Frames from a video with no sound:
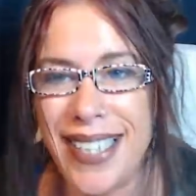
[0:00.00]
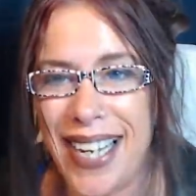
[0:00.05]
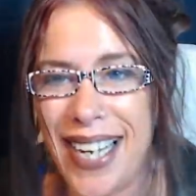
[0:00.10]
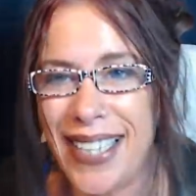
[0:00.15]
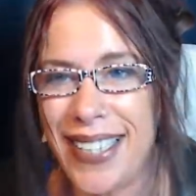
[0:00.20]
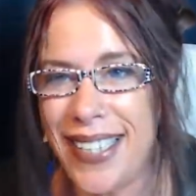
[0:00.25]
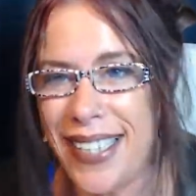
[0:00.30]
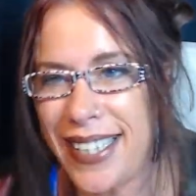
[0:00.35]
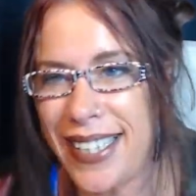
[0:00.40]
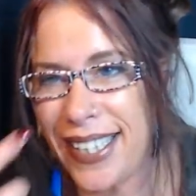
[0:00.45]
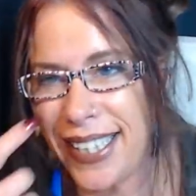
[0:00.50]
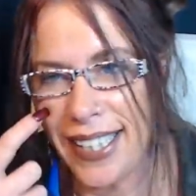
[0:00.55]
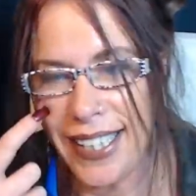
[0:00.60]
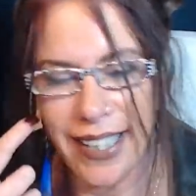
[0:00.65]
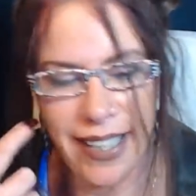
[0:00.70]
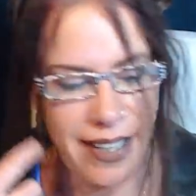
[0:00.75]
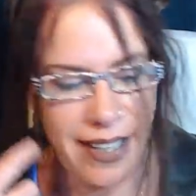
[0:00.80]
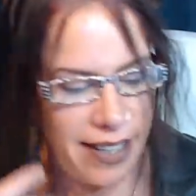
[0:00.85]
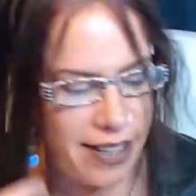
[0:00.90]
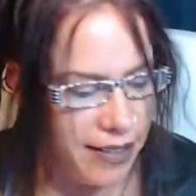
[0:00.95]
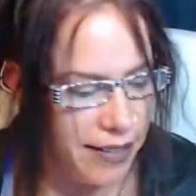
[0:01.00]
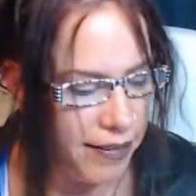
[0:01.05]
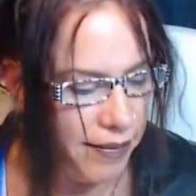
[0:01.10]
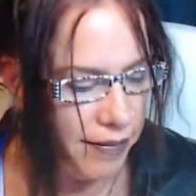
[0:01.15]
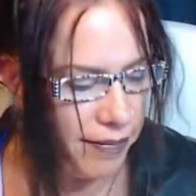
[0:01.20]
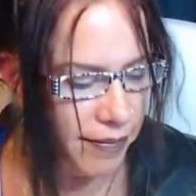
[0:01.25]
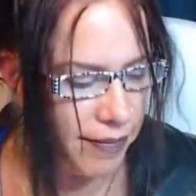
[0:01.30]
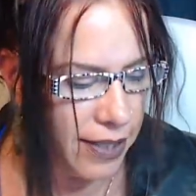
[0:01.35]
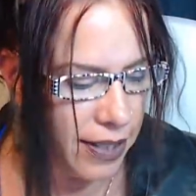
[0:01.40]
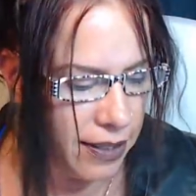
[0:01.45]
got to see uh,
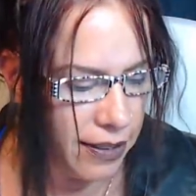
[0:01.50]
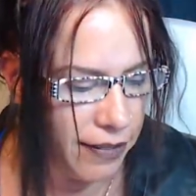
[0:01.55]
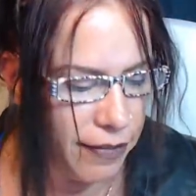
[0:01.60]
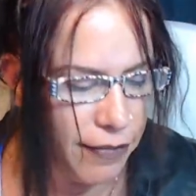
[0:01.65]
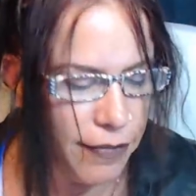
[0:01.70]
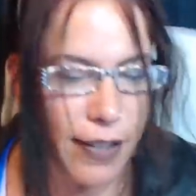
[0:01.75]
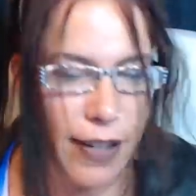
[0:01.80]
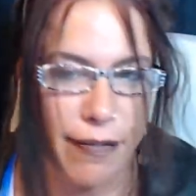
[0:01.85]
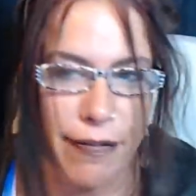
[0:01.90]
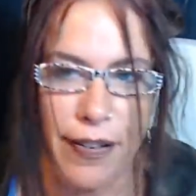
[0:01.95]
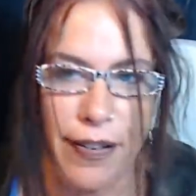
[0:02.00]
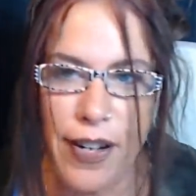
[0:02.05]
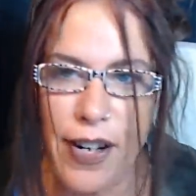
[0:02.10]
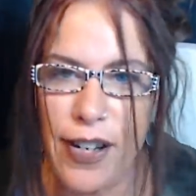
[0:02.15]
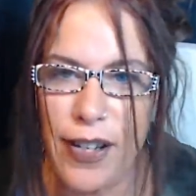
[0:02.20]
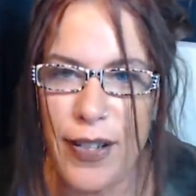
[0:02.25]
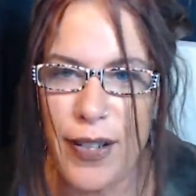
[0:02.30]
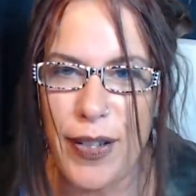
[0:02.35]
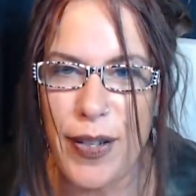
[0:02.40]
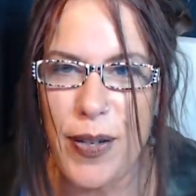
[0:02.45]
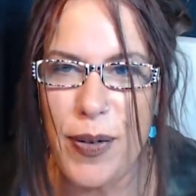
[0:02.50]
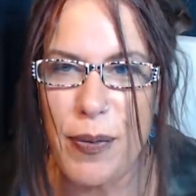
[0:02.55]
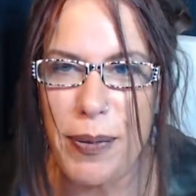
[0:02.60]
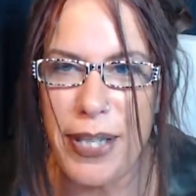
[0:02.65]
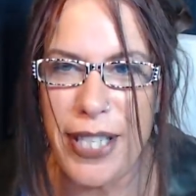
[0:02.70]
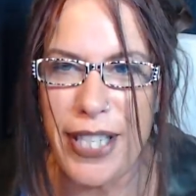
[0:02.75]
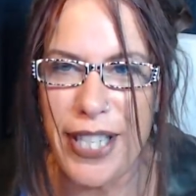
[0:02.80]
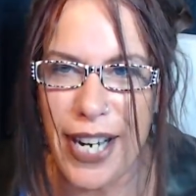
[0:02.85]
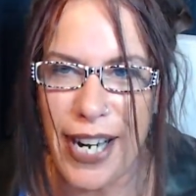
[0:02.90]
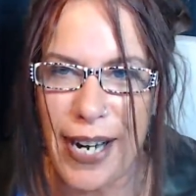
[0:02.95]
Fluffing out his new
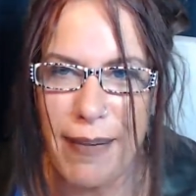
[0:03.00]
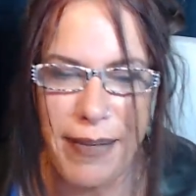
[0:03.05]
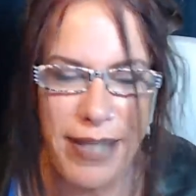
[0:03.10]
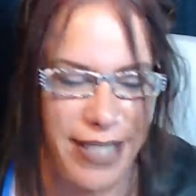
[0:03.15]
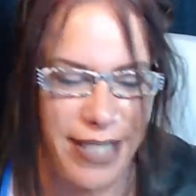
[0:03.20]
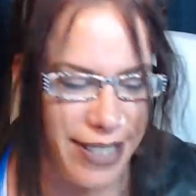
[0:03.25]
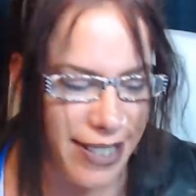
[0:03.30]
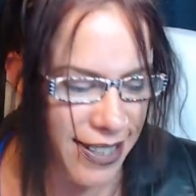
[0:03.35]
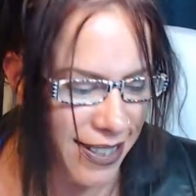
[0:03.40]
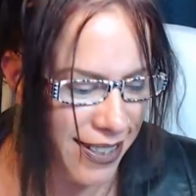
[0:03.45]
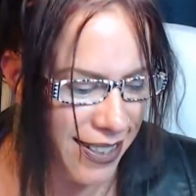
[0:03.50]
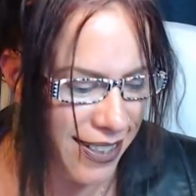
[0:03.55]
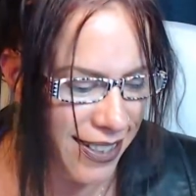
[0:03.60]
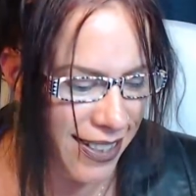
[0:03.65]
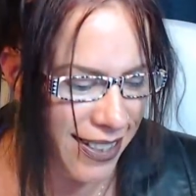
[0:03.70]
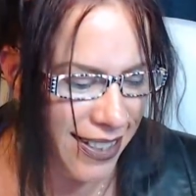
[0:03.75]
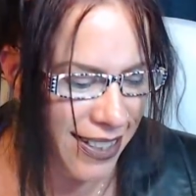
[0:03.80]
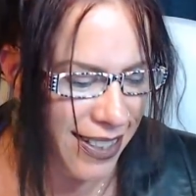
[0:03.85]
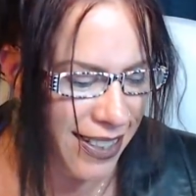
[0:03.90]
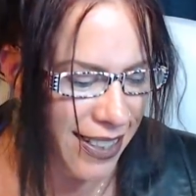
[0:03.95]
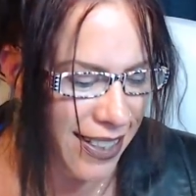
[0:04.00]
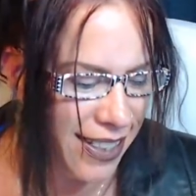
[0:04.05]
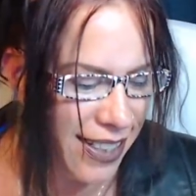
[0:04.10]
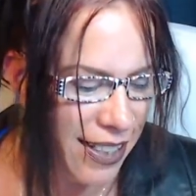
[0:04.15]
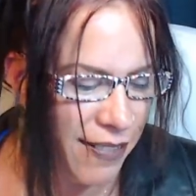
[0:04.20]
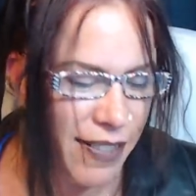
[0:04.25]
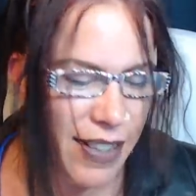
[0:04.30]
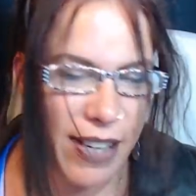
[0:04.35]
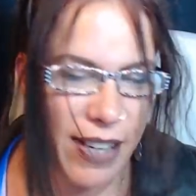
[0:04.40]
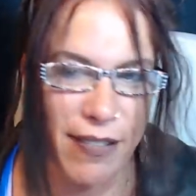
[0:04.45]
pajamas.
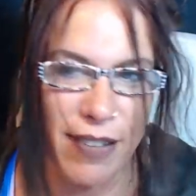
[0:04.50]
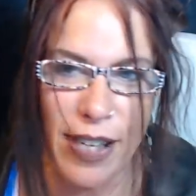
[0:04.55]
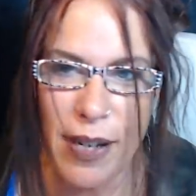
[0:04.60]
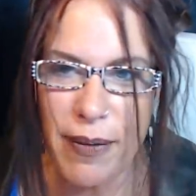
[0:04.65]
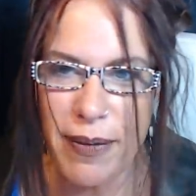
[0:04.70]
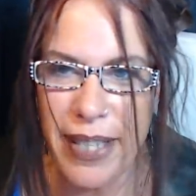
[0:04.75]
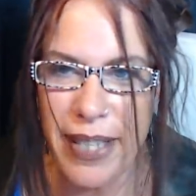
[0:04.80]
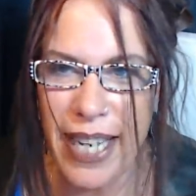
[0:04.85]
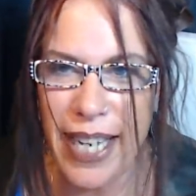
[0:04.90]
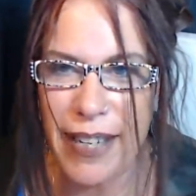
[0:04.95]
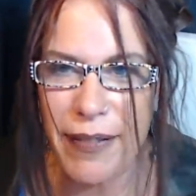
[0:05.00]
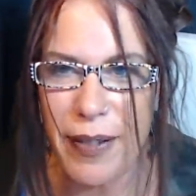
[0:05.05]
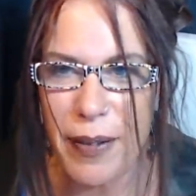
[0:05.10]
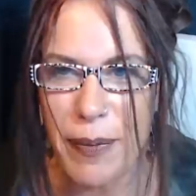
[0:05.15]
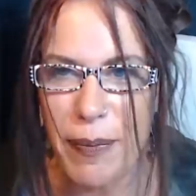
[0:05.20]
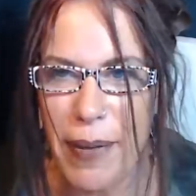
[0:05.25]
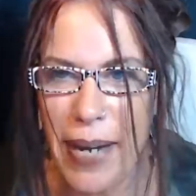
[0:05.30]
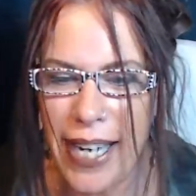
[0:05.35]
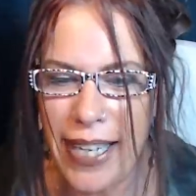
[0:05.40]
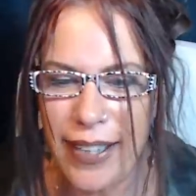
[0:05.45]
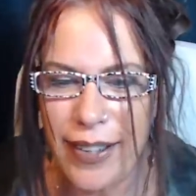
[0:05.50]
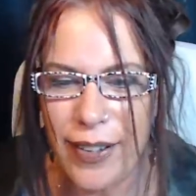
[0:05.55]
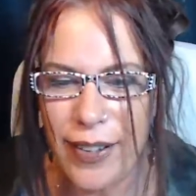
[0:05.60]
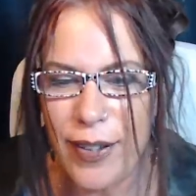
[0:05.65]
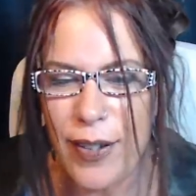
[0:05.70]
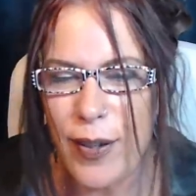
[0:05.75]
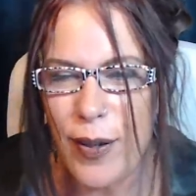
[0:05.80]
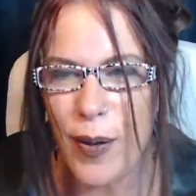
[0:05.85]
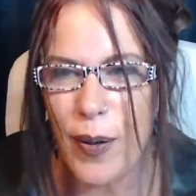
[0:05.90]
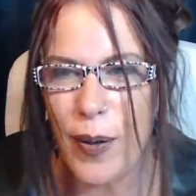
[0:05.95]
If he ever comes out of his bed, he
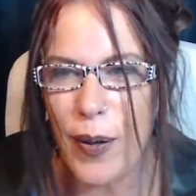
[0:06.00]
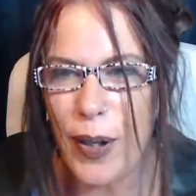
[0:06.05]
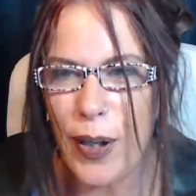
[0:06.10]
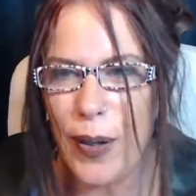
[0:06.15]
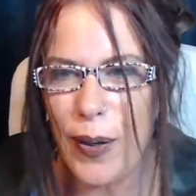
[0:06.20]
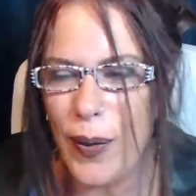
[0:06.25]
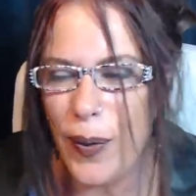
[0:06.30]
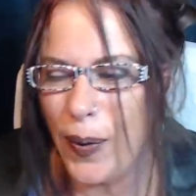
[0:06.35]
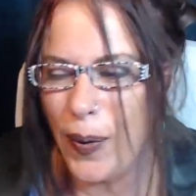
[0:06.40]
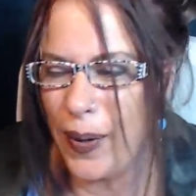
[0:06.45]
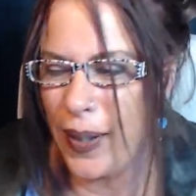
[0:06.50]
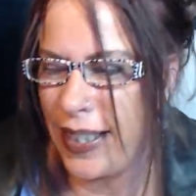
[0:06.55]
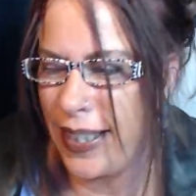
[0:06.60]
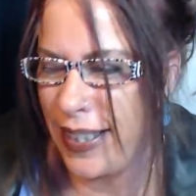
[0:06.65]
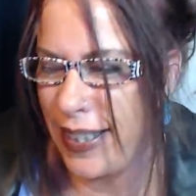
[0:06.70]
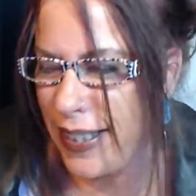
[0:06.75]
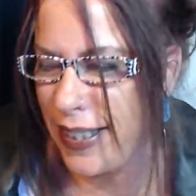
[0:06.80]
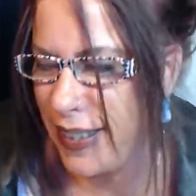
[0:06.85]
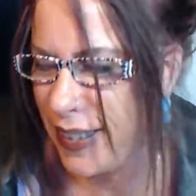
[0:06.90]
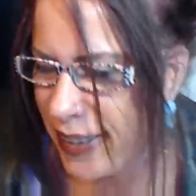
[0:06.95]
looks so cute.